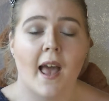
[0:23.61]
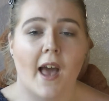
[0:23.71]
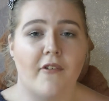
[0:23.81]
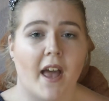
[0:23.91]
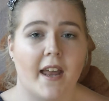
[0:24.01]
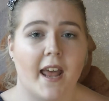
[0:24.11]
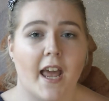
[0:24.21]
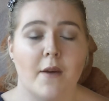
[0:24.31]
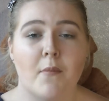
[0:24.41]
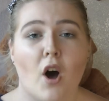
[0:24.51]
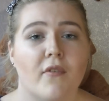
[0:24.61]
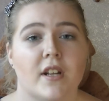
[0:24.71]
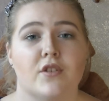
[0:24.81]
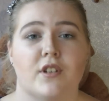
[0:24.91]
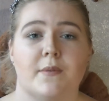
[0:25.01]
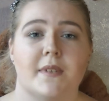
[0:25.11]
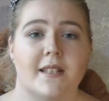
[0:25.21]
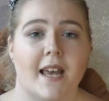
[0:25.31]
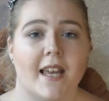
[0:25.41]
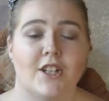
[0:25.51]
have had a marvelous Christmas
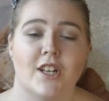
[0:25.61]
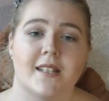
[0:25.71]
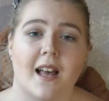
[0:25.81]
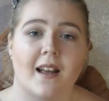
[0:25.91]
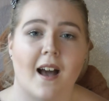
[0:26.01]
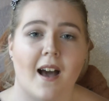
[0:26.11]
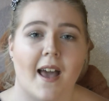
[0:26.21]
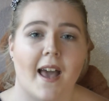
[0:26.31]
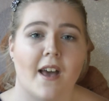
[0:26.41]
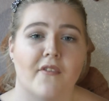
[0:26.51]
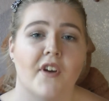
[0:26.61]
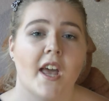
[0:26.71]
day just like I have.